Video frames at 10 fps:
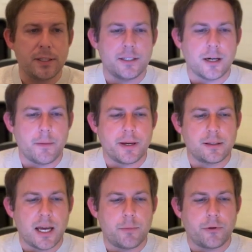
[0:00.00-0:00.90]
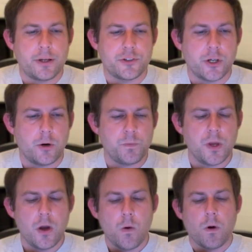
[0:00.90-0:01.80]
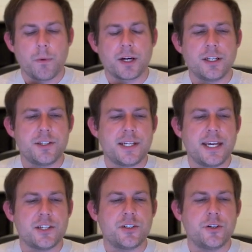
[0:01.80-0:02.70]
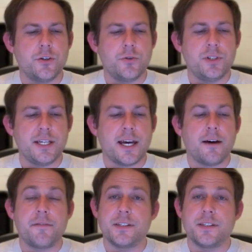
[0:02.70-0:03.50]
leet topic library. So what we're going to say is new df,